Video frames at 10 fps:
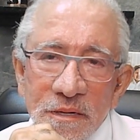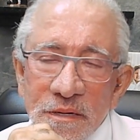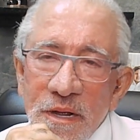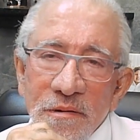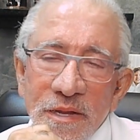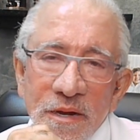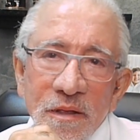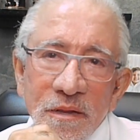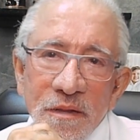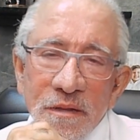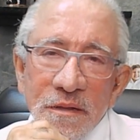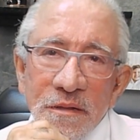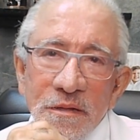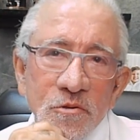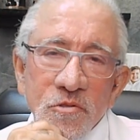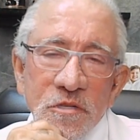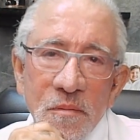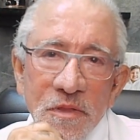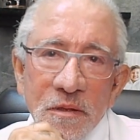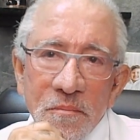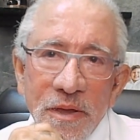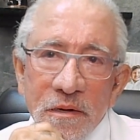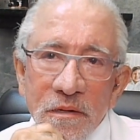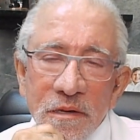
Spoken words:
How can I do something better?